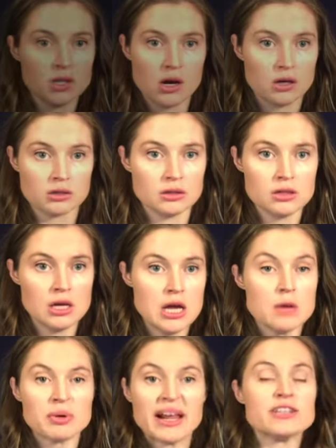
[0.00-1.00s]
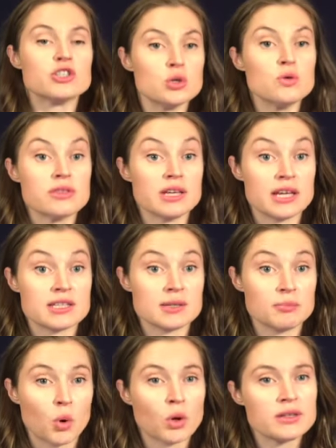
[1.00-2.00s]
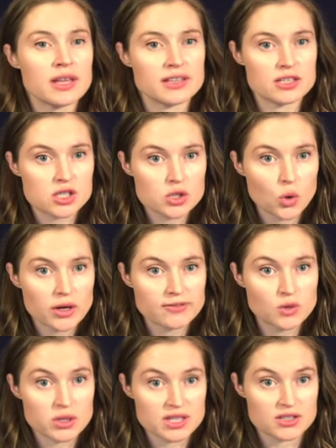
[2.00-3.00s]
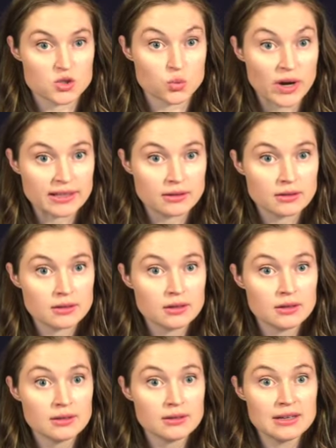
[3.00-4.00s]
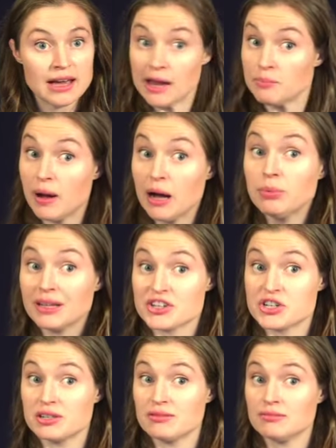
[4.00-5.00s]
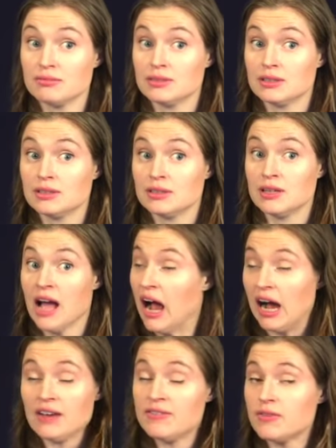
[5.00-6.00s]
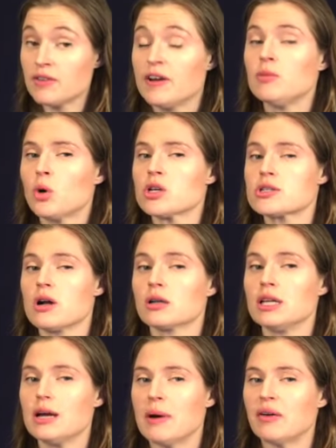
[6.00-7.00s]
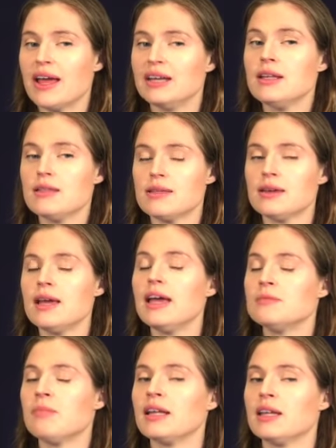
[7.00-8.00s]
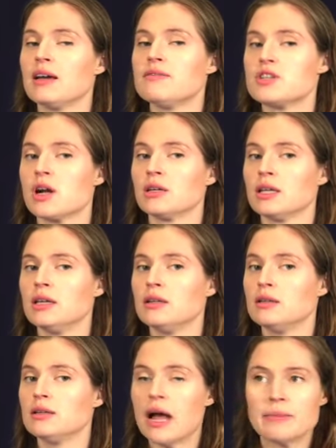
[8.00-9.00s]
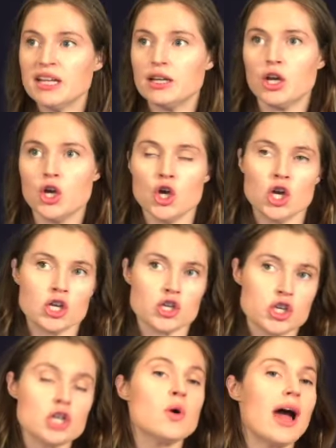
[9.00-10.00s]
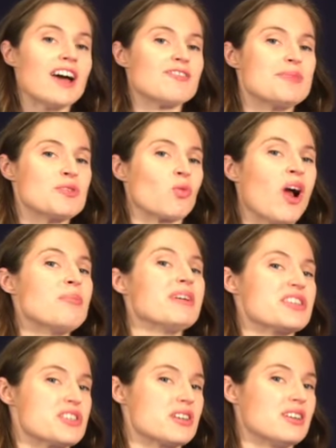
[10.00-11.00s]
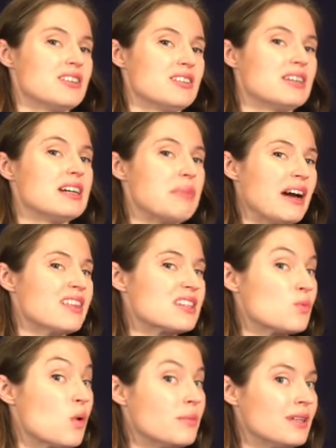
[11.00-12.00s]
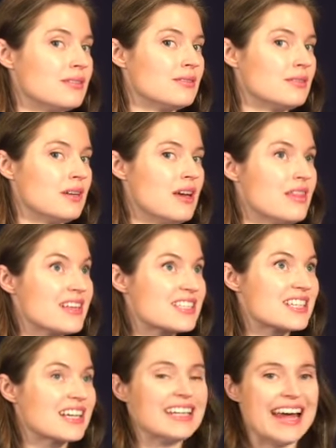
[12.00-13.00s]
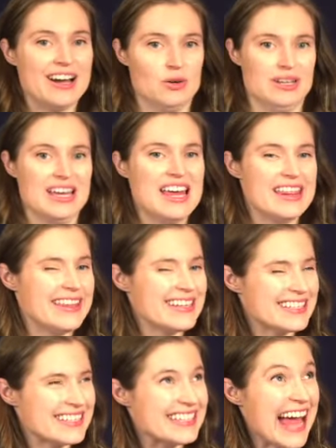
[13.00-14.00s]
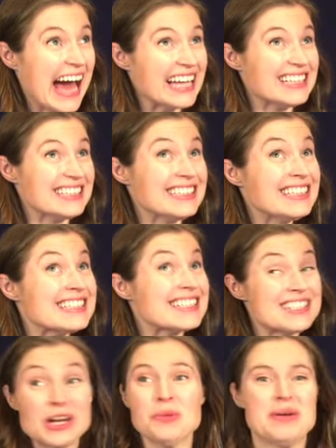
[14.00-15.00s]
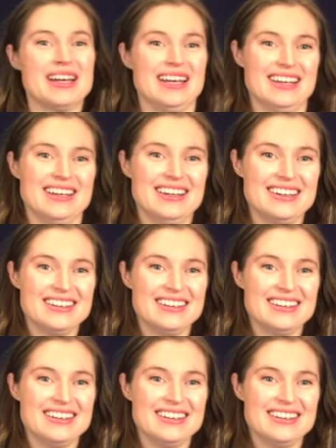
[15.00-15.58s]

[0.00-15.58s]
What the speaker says: you long, but I do think it's important that this story of yours gets written and published. I've never felt more strongly about anything in my life, Charlie. I mean, you have been rubbished by this woman, this clown, this talentless nobody.